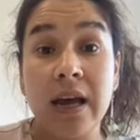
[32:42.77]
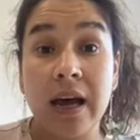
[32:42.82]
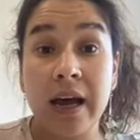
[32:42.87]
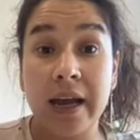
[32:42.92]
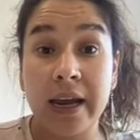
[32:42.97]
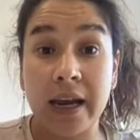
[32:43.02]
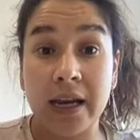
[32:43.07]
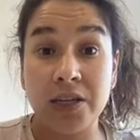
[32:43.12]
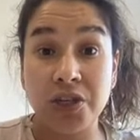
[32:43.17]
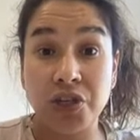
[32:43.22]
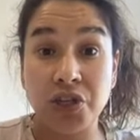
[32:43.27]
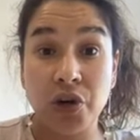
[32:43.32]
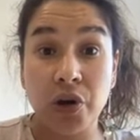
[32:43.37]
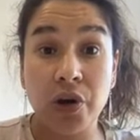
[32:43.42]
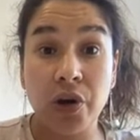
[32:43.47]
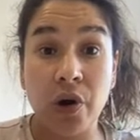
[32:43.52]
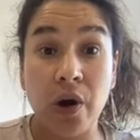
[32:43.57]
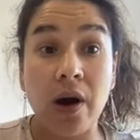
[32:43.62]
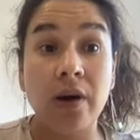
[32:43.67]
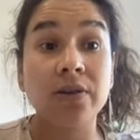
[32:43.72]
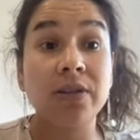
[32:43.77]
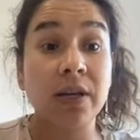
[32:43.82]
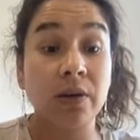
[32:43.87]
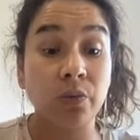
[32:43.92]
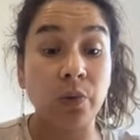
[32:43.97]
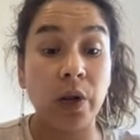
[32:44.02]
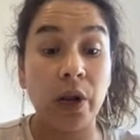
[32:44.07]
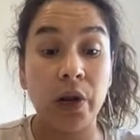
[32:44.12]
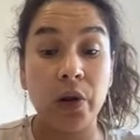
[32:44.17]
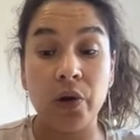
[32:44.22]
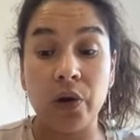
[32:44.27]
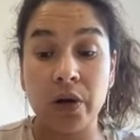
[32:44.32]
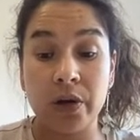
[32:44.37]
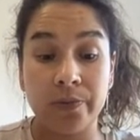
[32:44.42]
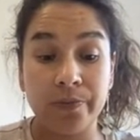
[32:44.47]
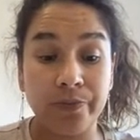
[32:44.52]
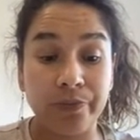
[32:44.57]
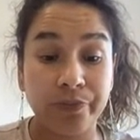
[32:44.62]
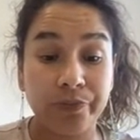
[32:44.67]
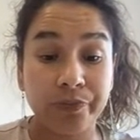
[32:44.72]
I can show you how that will look.
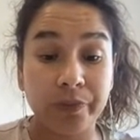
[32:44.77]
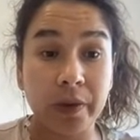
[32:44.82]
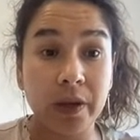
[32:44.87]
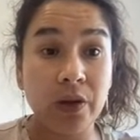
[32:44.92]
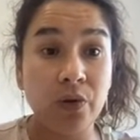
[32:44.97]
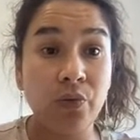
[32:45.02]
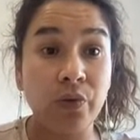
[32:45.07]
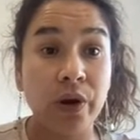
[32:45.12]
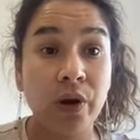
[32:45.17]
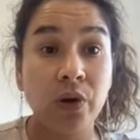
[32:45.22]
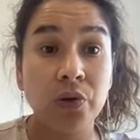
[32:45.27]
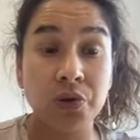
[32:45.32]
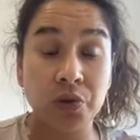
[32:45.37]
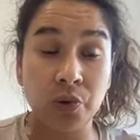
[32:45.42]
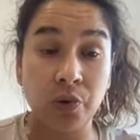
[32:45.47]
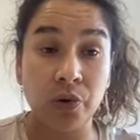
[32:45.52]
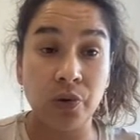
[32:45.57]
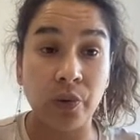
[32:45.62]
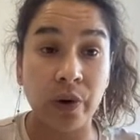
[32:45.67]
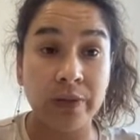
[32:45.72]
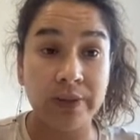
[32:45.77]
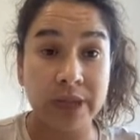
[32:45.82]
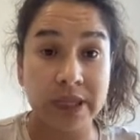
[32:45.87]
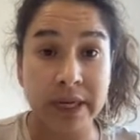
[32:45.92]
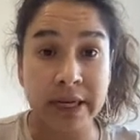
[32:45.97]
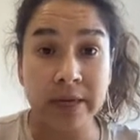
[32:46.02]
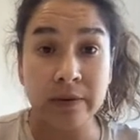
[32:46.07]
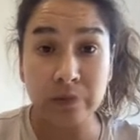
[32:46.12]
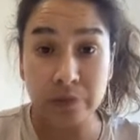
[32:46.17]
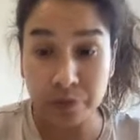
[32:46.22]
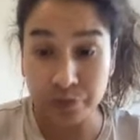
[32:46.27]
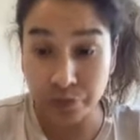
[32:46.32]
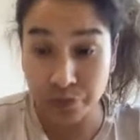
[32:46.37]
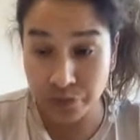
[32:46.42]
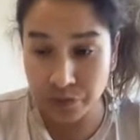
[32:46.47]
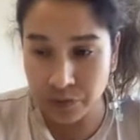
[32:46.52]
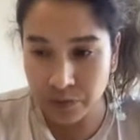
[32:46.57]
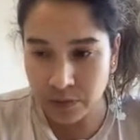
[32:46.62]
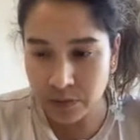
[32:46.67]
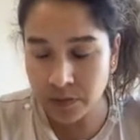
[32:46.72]
If we go to our website,
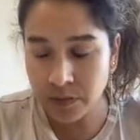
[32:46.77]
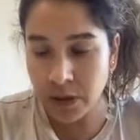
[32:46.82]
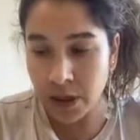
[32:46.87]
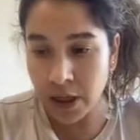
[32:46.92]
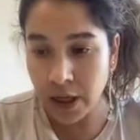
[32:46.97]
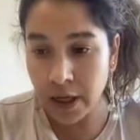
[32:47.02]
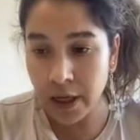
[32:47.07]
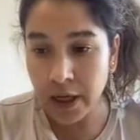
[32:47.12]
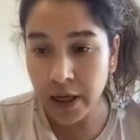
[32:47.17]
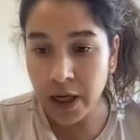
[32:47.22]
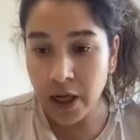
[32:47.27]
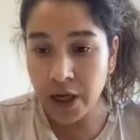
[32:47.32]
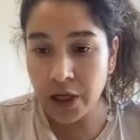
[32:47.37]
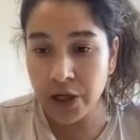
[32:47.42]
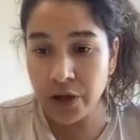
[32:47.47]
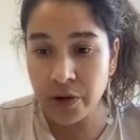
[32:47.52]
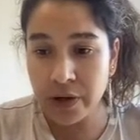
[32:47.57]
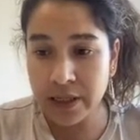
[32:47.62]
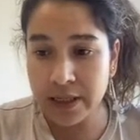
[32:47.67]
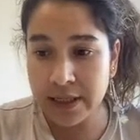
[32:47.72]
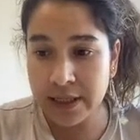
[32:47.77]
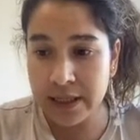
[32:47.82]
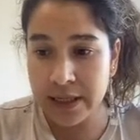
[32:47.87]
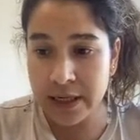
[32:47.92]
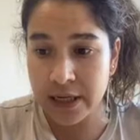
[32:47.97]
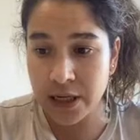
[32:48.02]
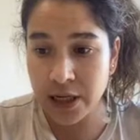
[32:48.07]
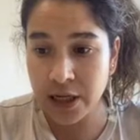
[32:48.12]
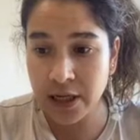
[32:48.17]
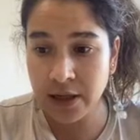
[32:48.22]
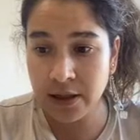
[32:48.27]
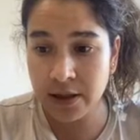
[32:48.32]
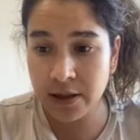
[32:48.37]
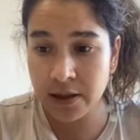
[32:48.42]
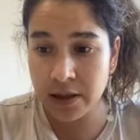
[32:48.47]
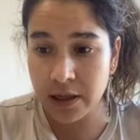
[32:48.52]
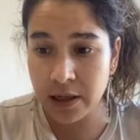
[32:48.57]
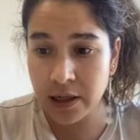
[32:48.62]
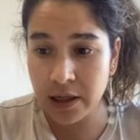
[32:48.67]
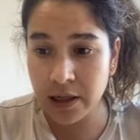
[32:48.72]
you can see
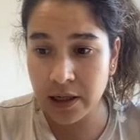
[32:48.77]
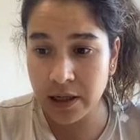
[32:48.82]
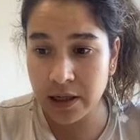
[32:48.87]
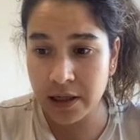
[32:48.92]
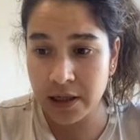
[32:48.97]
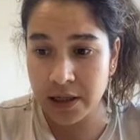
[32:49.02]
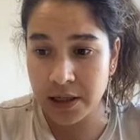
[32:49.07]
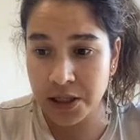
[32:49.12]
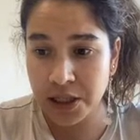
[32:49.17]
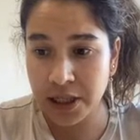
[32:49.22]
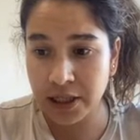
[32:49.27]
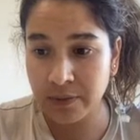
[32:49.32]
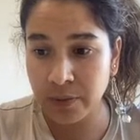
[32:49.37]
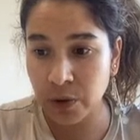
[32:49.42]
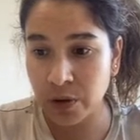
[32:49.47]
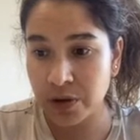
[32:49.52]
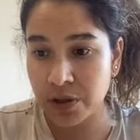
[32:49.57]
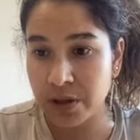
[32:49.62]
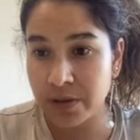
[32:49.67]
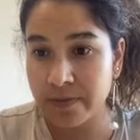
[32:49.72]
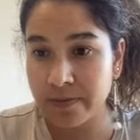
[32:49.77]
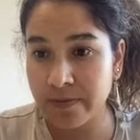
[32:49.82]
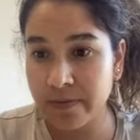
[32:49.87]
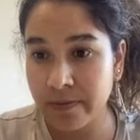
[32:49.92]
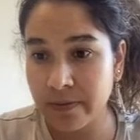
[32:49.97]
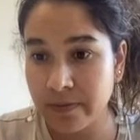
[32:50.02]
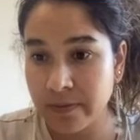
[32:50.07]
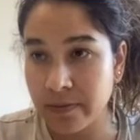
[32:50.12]
here, it's a chat box.